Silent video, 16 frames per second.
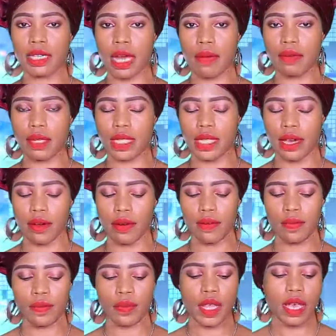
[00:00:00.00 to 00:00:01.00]

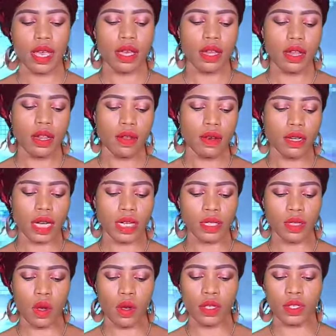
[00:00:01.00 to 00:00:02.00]
capital. Local
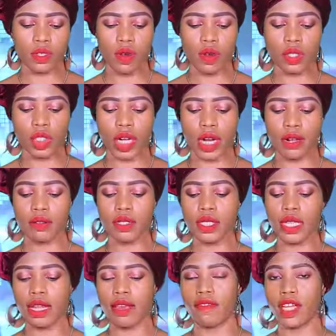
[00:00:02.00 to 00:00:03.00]
source told Channels
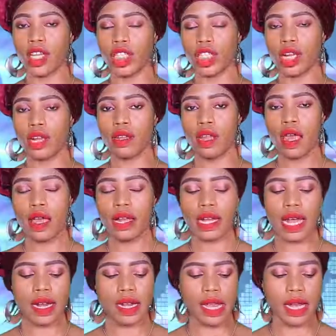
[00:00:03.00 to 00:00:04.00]
Television
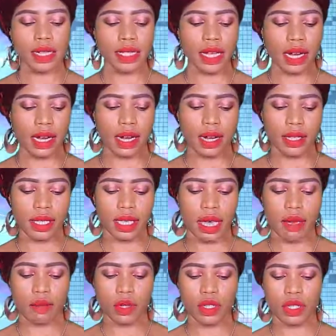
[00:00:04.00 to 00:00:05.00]
that the attackers
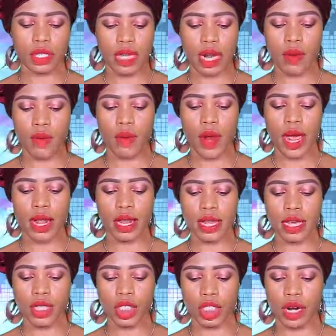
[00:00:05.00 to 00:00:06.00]
came to town where
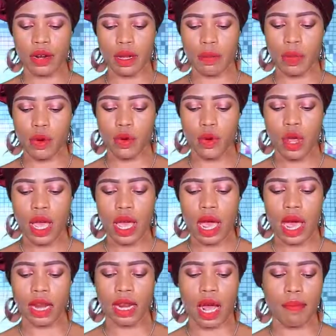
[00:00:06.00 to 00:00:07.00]
Lee Sharibu
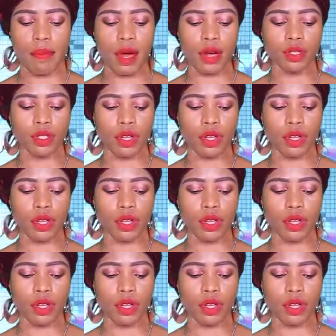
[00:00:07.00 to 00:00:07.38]
and about